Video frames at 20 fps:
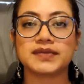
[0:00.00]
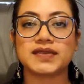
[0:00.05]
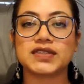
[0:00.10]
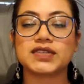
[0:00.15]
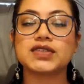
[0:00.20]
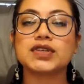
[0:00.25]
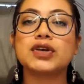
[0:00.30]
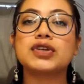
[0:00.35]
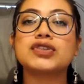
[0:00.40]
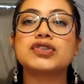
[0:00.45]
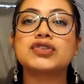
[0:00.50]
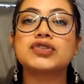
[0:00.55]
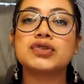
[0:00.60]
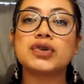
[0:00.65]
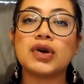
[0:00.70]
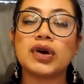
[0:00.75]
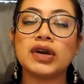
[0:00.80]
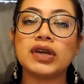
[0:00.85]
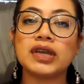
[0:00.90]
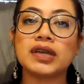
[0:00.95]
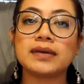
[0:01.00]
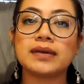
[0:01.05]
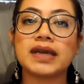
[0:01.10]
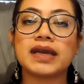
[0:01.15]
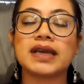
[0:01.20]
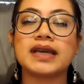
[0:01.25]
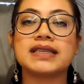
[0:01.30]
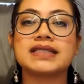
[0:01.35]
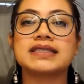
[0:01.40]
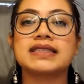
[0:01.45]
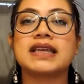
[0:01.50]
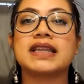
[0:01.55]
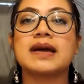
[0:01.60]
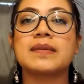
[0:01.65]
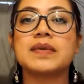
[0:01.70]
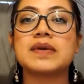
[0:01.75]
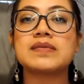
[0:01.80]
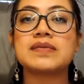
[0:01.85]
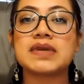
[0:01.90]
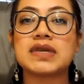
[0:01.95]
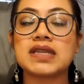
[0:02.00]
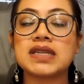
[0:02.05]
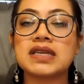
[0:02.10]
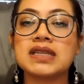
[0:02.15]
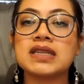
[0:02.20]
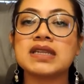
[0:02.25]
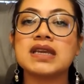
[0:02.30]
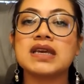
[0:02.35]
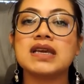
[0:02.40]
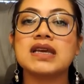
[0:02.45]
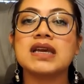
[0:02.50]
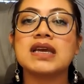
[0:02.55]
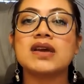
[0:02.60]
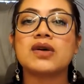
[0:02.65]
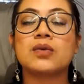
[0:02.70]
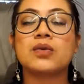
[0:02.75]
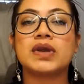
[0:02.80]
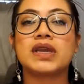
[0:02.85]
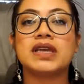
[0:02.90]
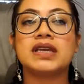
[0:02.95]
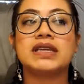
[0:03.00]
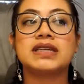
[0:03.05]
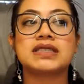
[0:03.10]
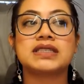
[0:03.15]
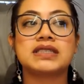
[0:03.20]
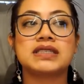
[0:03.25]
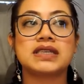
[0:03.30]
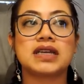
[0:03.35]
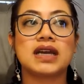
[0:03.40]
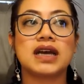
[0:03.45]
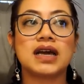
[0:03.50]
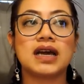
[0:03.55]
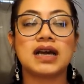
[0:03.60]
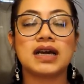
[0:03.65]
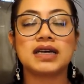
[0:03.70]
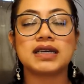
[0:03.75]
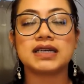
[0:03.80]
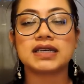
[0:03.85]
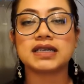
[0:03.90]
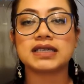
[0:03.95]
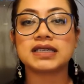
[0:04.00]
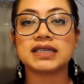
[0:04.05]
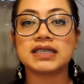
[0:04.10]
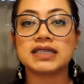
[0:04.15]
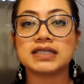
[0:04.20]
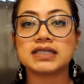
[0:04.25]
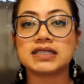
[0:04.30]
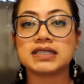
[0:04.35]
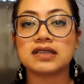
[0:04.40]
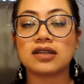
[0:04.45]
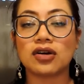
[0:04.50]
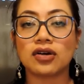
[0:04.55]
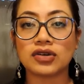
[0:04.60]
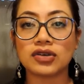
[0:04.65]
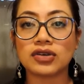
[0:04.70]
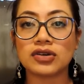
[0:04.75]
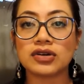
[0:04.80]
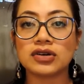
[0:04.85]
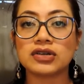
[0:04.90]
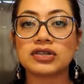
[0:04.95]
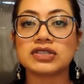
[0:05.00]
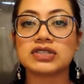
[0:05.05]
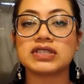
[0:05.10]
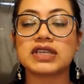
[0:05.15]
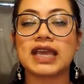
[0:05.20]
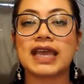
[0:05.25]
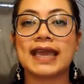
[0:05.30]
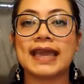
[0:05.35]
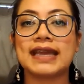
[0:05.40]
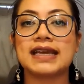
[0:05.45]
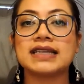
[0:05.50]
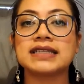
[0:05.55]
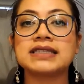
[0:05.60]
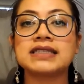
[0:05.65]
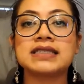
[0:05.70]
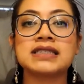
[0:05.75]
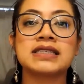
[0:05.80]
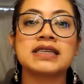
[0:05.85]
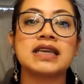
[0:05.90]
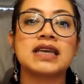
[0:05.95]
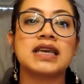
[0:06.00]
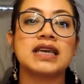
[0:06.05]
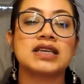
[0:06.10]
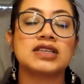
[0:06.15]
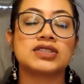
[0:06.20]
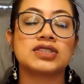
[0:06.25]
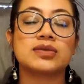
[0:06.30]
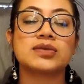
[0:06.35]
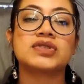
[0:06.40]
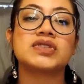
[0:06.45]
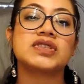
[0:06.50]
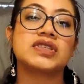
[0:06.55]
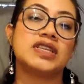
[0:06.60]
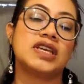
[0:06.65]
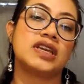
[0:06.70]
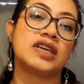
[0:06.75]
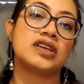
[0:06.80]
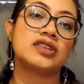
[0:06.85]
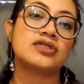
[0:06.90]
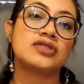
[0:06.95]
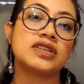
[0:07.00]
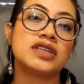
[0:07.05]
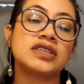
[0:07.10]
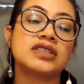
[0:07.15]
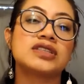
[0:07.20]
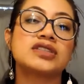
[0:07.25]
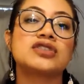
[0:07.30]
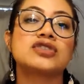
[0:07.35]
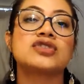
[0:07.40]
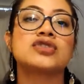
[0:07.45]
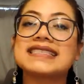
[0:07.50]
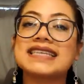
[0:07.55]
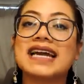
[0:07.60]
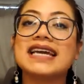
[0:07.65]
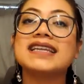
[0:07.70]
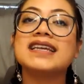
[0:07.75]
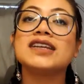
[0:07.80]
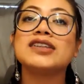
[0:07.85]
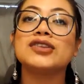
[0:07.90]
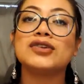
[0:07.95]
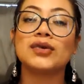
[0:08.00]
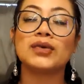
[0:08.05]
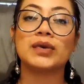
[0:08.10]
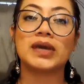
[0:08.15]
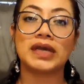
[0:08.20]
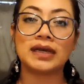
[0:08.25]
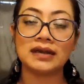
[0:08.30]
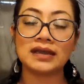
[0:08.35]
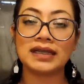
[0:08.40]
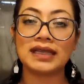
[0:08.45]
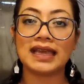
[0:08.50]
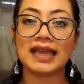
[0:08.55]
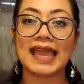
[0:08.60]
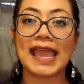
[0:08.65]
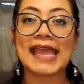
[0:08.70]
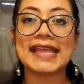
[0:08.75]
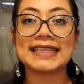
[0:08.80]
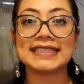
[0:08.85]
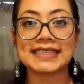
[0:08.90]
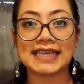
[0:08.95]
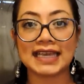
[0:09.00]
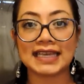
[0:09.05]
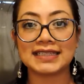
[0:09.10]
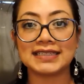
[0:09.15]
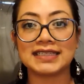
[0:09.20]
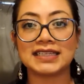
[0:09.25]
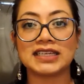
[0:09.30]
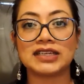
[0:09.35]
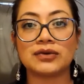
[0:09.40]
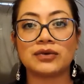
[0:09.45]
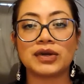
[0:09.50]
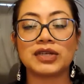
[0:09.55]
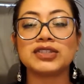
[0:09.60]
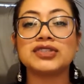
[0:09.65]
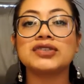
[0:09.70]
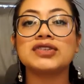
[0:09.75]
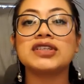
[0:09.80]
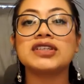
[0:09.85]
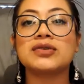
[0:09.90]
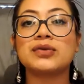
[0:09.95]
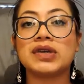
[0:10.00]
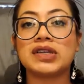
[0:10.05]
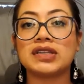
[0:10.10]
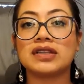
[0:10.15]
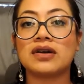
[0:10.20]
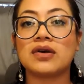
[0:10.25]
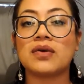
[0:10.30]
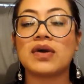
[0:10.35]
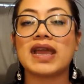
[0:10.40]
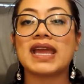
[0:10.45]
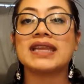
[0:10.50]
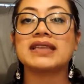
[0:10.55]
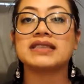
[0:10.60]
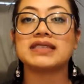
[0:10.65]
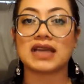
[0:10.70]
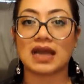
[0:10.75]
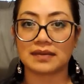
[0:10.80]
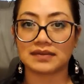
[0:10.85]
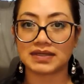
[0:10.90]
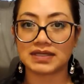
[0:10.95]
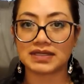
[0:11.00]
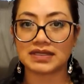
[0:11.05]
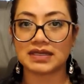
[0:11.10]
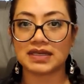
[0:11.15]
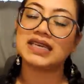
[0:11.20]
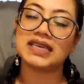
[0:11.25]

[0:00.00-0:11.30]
So Troy set up a meeting with his lawyers and some psychiatrists. He signed a new will and then he went to the window and jumped.